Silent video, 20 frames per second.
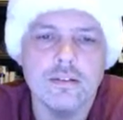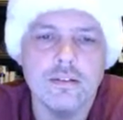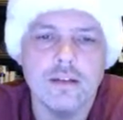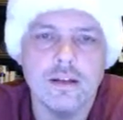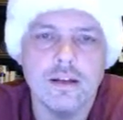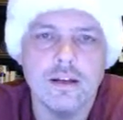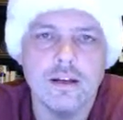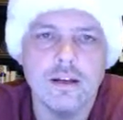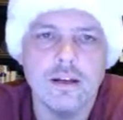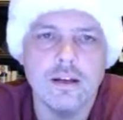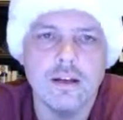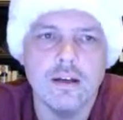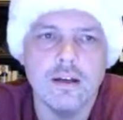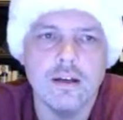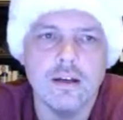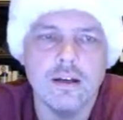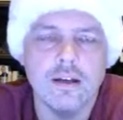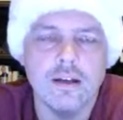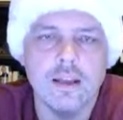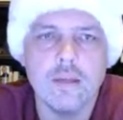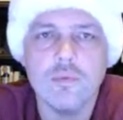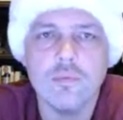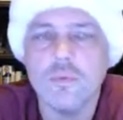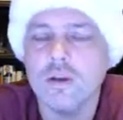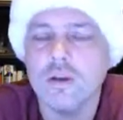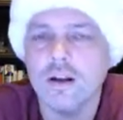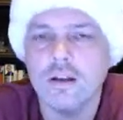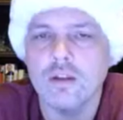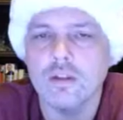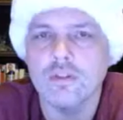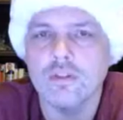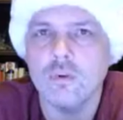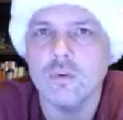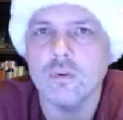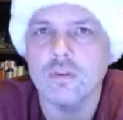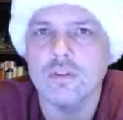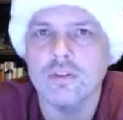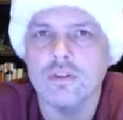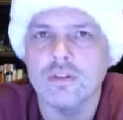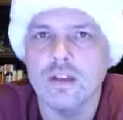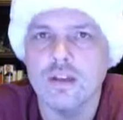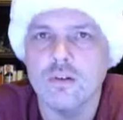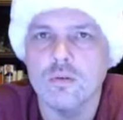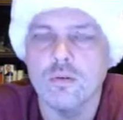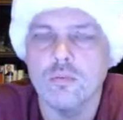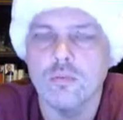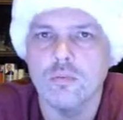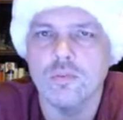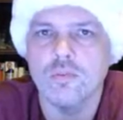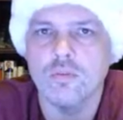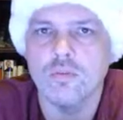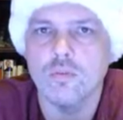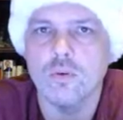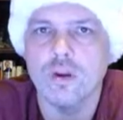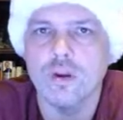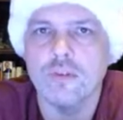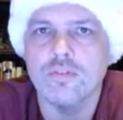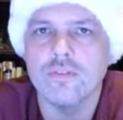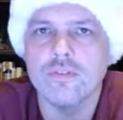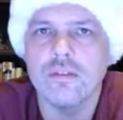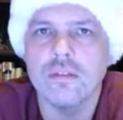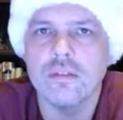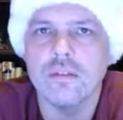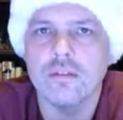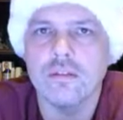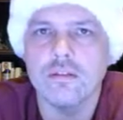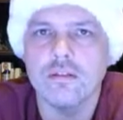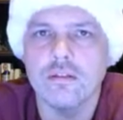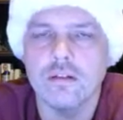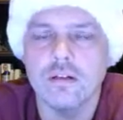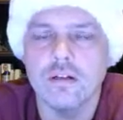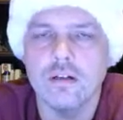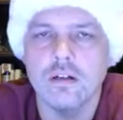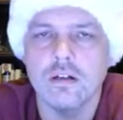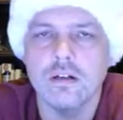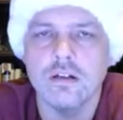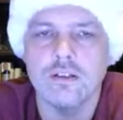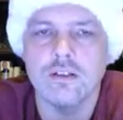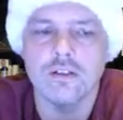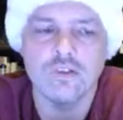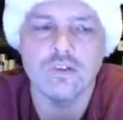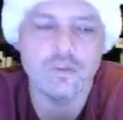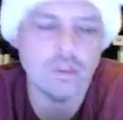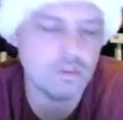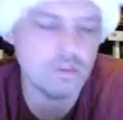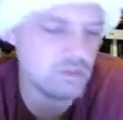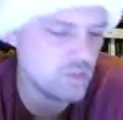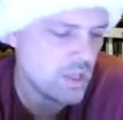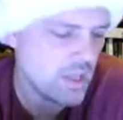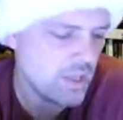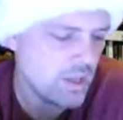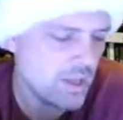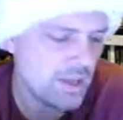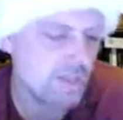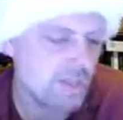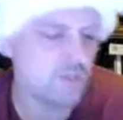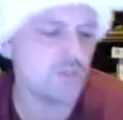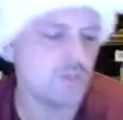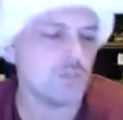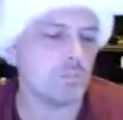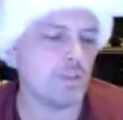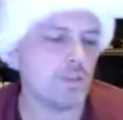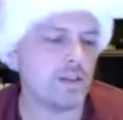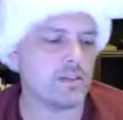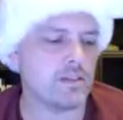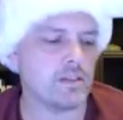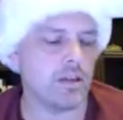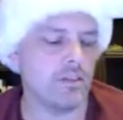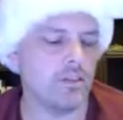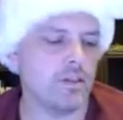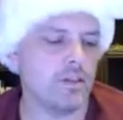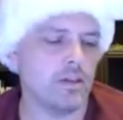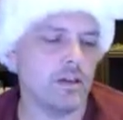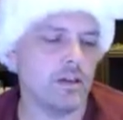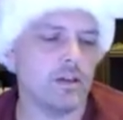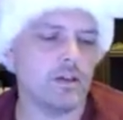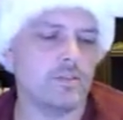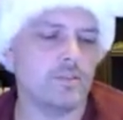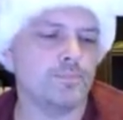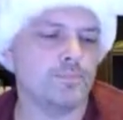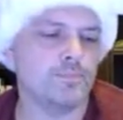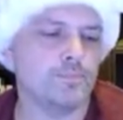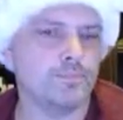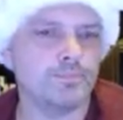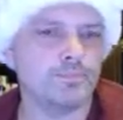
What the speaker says: I am kind of looking forward to this Angry Birds from what I've seen in the trailers, and just based on the